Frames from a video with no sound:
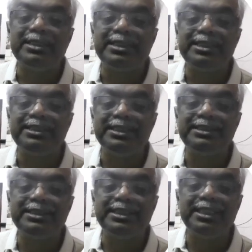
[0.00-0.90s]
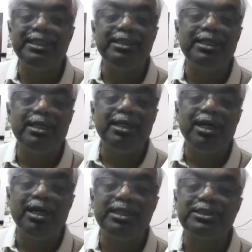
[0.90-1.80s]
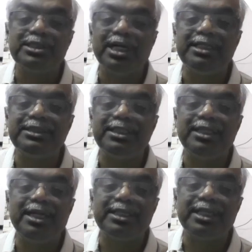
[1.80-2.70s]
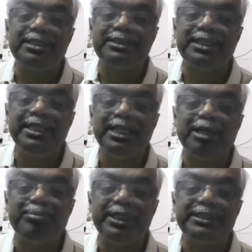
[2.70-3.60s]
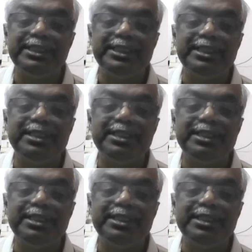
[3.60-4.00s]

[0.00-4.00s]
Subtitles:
This is the charge across the capacitor.